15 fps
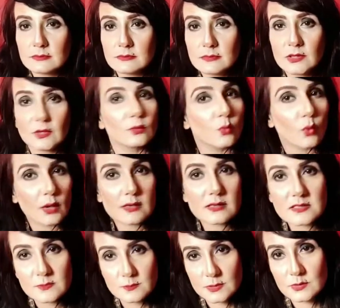you know, what
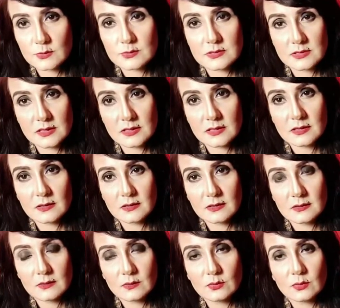is beauty?
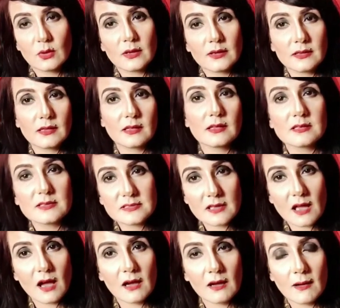What
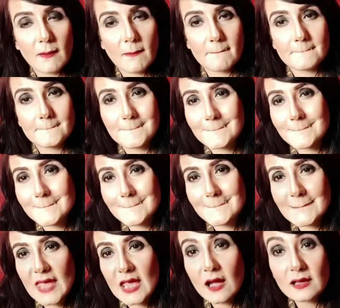is
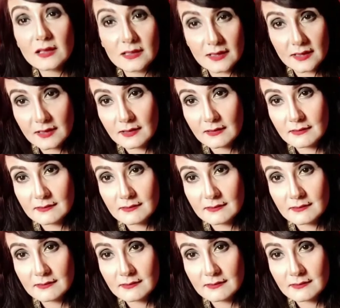ugly?